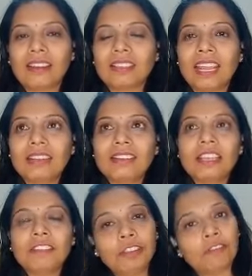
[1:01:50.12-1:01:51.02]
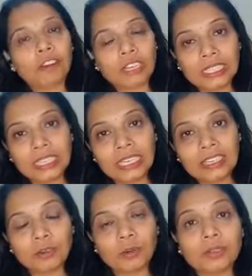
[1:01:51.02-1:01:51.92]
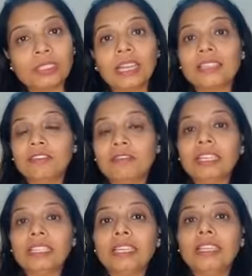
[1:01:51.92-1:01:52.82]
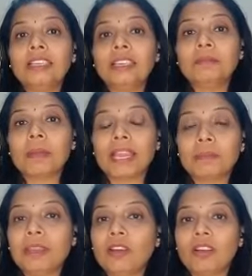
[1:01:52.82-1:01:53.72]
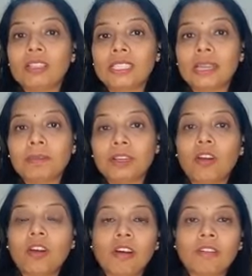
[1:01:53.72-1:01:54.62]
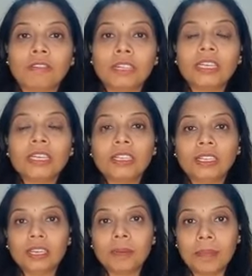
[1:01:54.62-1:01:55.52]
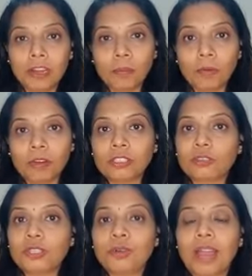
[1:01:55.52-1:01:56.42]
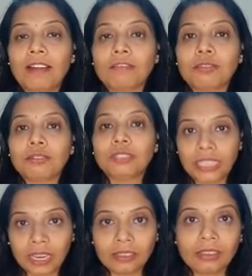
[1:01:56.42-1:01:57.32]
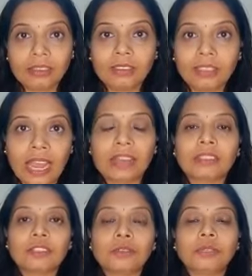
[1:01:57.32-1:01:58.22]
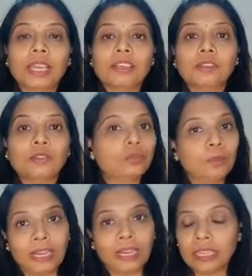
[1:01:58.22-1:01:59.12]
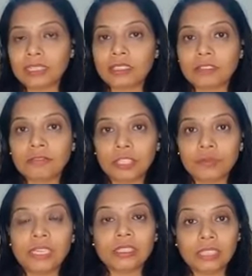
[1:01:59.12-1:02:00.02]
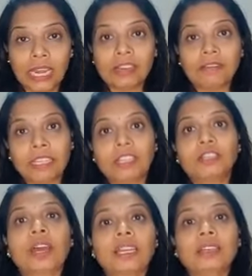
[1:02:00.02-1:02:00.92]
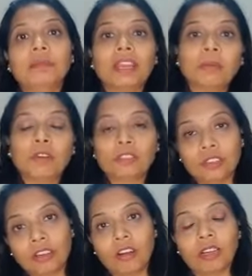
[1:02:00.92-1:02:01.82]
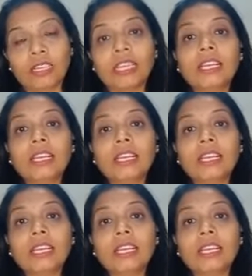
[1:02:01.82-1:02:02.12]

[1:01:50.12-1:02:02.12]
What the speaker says: Then if you're 43-year-old, then definitely it might be onset of menopause. So you have to check that. You can do blood tests which will tell whether you are in menopause or not.